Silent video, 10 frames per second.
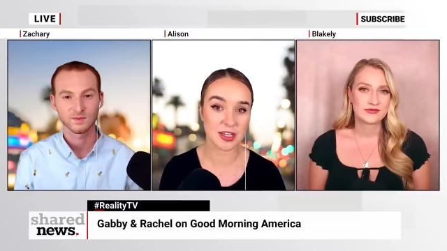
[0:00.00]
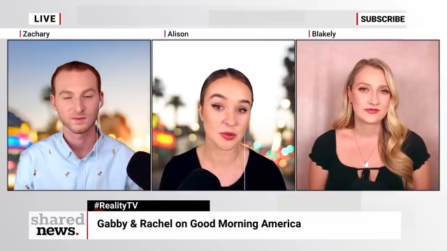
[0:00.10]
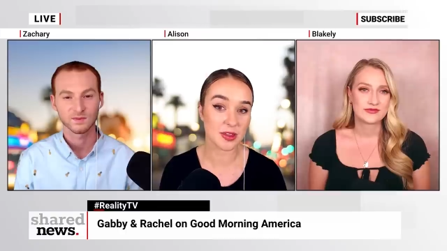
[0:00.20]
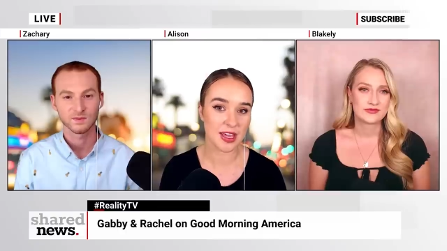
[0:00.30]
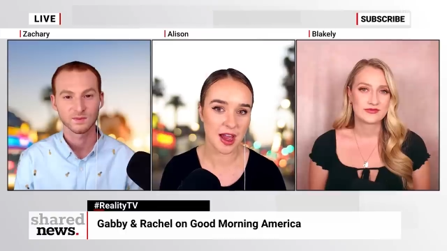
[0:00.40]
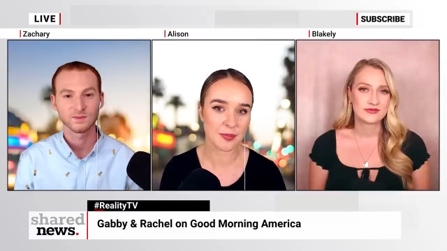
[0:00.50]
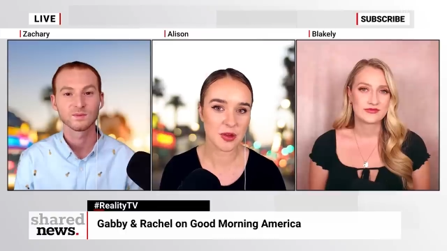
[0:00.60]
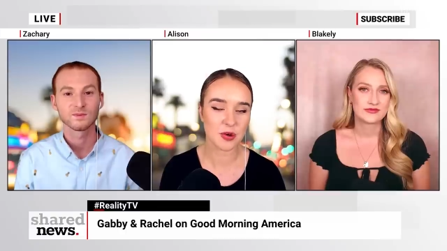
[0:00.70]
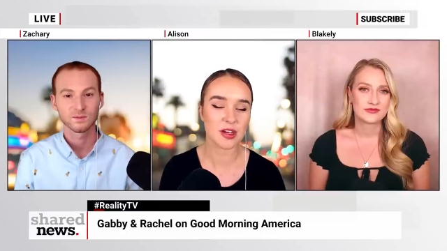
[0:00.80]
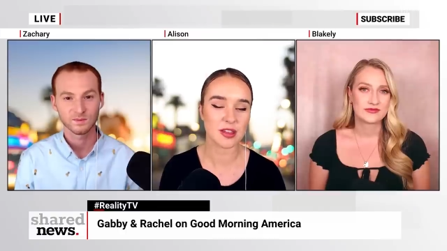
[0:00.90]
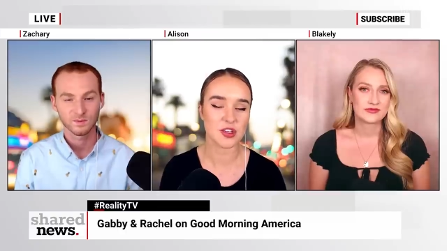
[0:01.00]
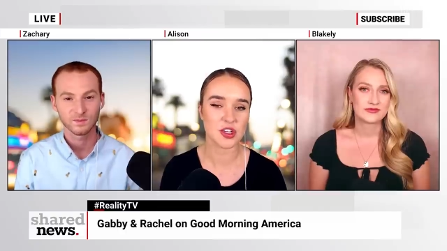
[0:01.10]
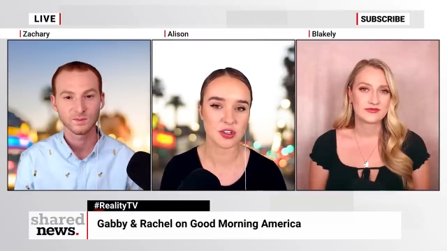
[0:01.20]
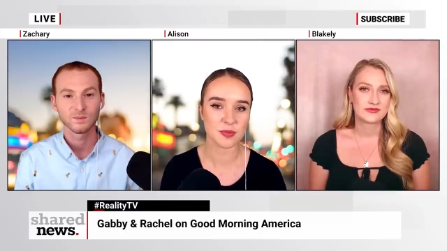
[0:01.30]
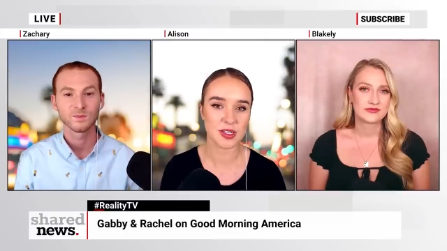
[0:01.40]
Speaker 1: thing with Gabby, where I think
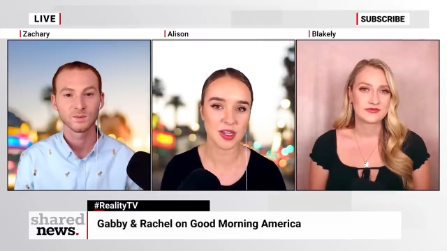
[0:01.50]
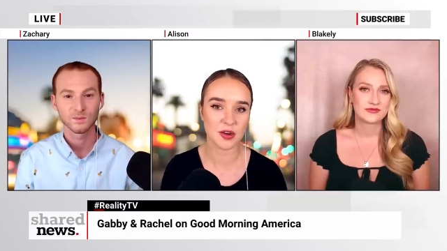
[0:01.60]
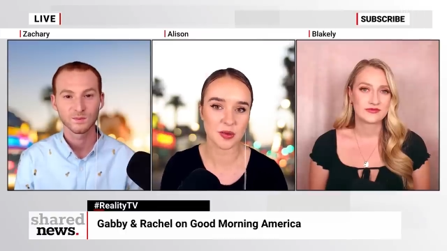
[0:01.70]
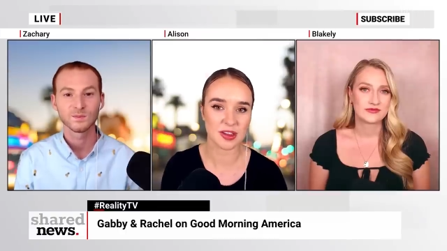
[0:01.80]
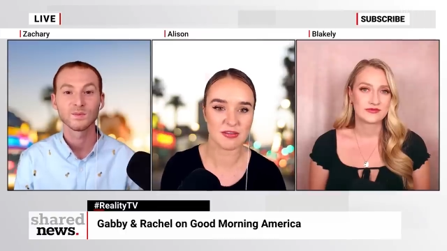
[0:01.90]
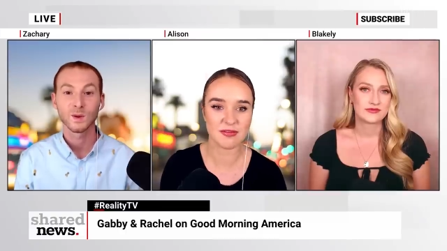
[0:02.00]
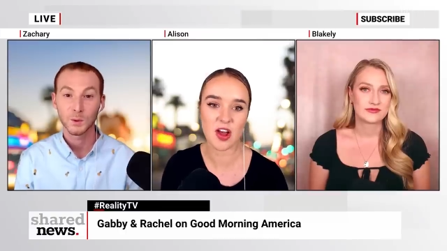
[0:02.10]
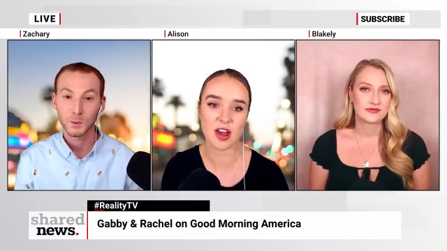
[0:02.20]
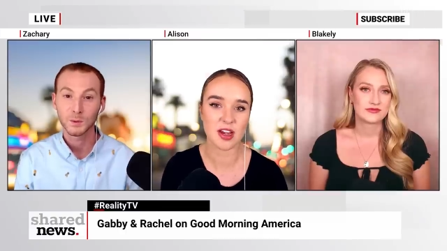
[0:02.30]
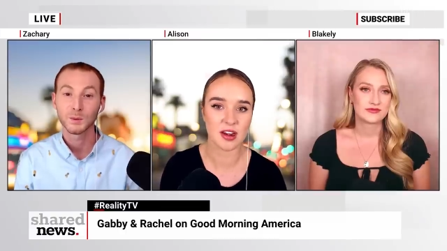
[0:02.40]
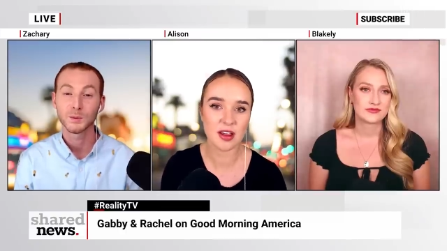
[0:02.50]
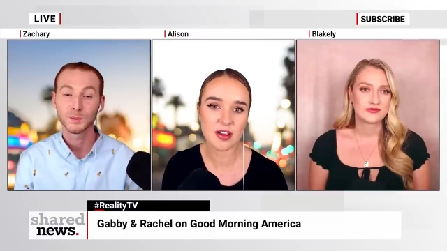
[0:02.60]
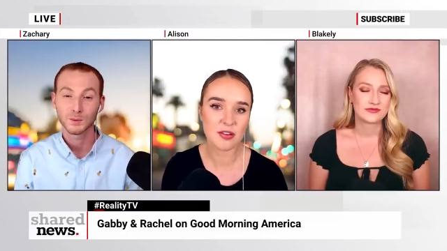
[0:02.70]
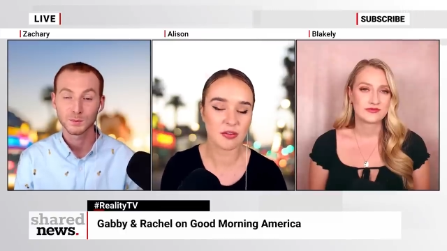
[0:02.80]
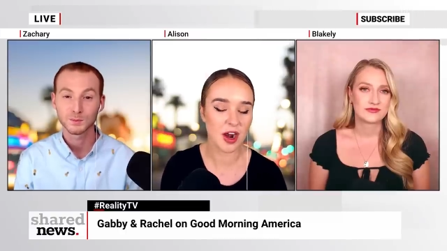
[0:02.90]
she could be like a really fun
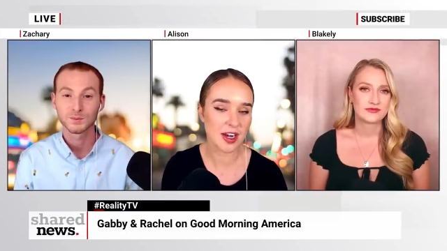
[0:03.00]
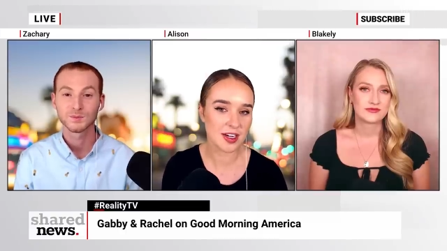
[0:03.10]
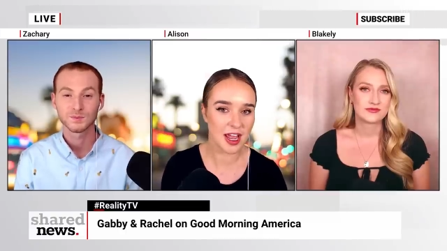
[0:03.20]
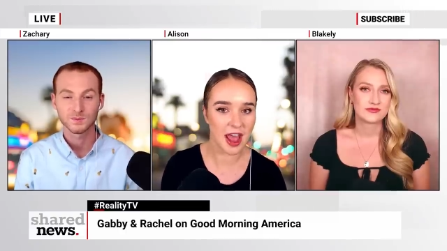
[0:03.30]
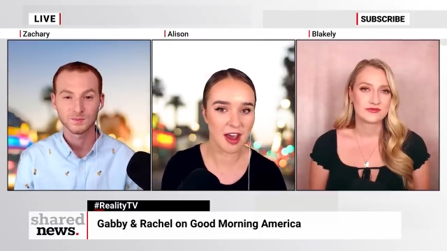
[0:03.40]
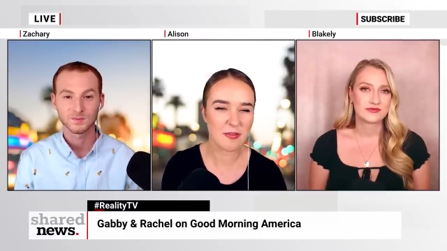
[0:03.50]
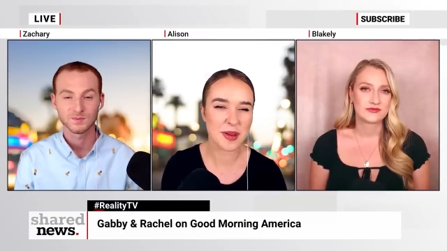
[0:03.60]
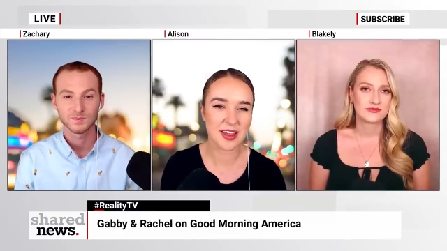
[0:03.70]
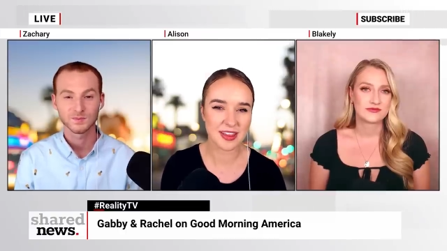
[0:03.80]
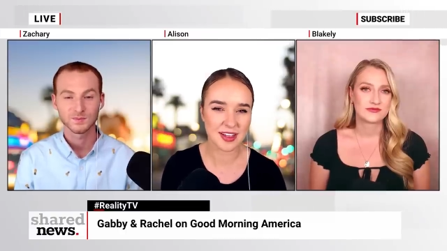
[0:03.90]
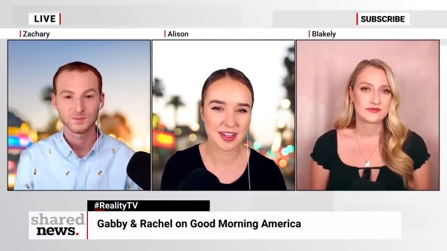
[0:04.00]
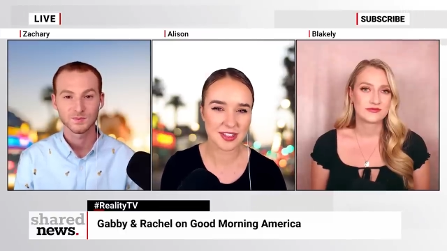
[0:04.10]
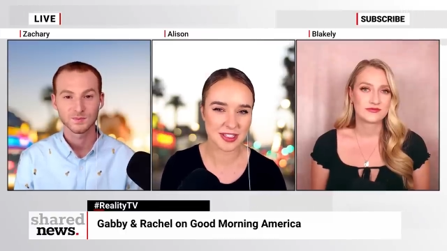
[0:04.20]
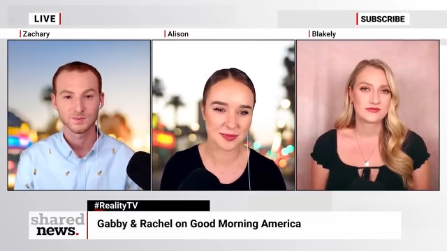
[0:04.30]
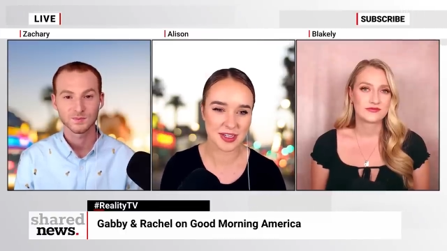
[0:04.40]
friend to have. But I think I
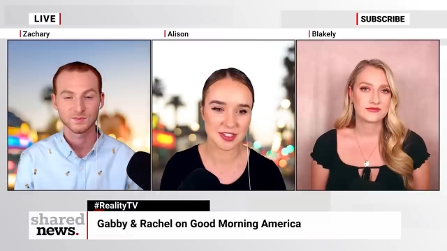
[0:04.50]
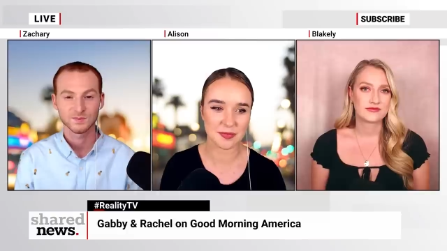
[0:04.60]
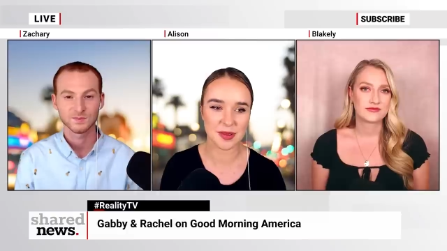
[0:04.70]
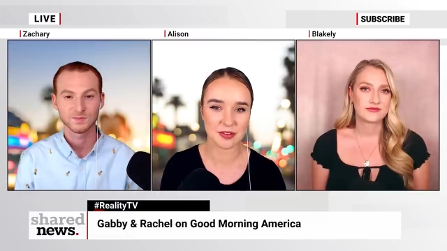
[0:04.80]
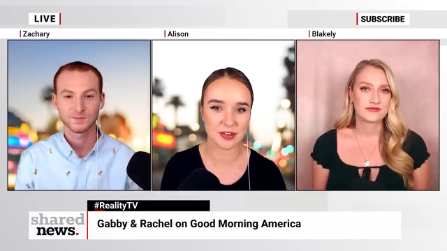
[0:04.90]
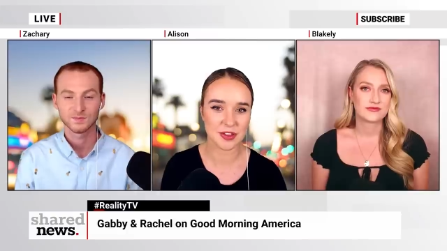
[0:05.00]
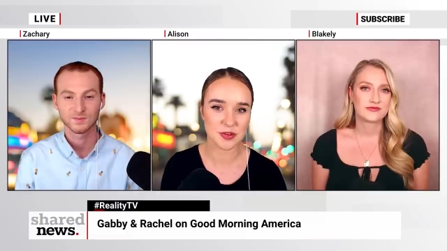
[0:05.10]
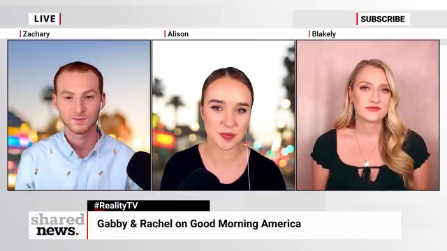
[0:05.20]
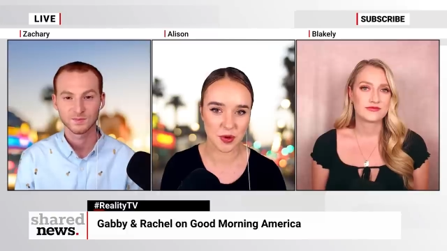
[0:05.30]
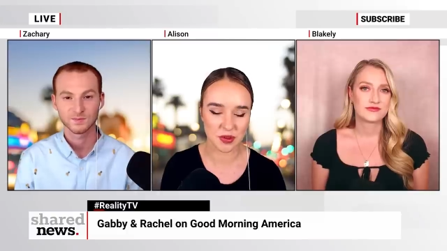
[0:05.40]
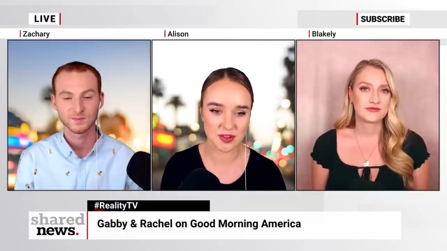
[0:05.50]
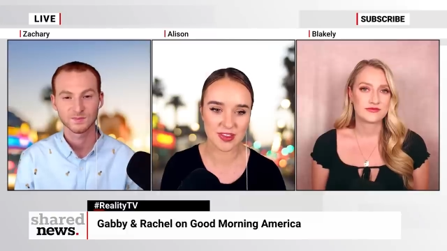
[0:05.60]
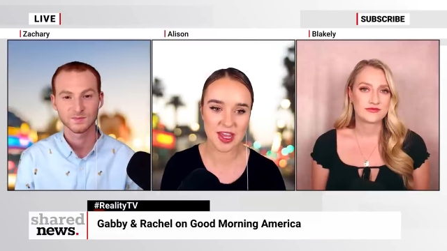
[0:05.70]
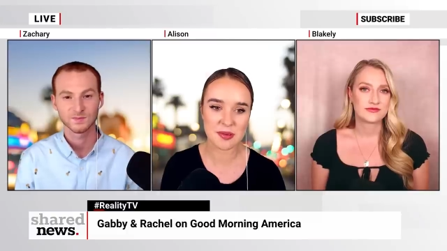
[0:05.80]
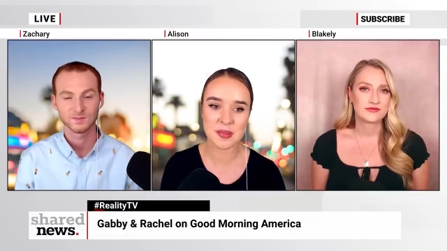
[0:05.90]
could see myself being friends with both
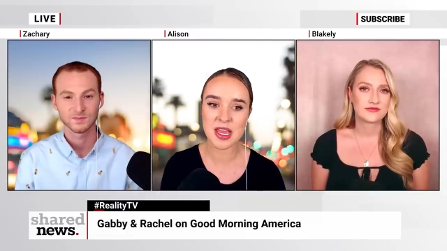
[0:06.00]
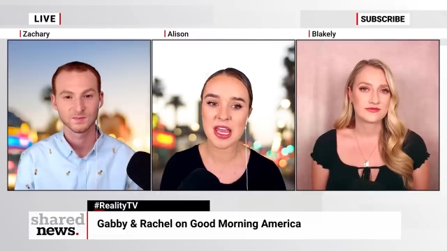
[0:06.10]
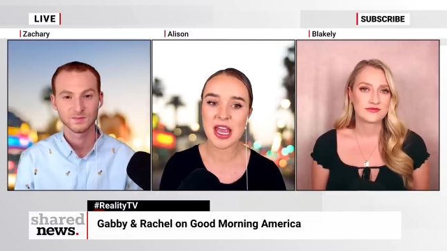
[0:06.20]
of them.